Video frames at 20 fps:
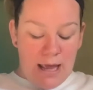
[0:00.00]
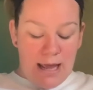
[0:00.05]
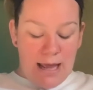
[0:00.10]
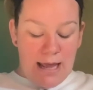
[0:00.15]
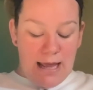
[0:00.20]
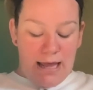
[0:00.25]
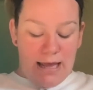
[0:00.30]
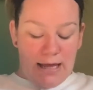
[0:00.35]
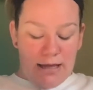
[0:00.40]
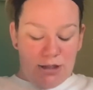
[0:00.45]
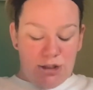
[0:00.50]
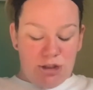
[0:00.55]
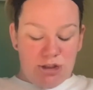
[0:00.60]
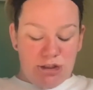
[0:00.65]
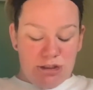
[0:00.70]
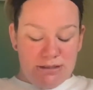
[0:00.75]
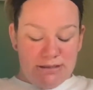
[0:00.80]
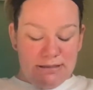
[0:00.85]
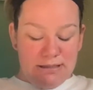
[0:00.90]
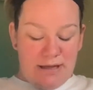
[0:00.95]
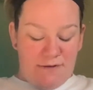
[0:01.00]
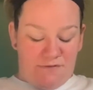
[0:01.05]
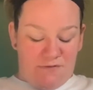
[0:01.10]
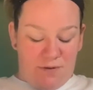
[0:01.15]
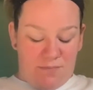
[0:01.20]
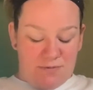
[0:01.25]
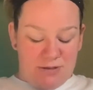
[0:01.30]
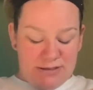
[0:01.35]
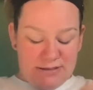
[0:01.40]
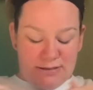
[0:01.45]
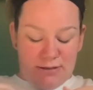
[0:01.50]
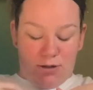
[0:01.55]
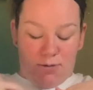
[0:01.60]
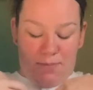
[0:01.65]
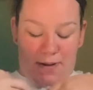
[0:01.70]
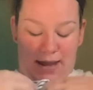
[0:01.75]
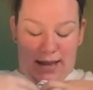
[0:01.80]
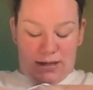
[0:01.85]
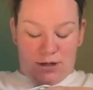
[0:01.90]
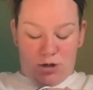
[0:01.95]
And you just lift up this little
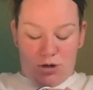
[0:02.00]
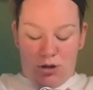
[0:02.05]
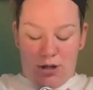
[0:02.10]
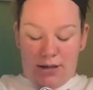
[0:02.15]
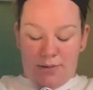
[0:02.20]
panel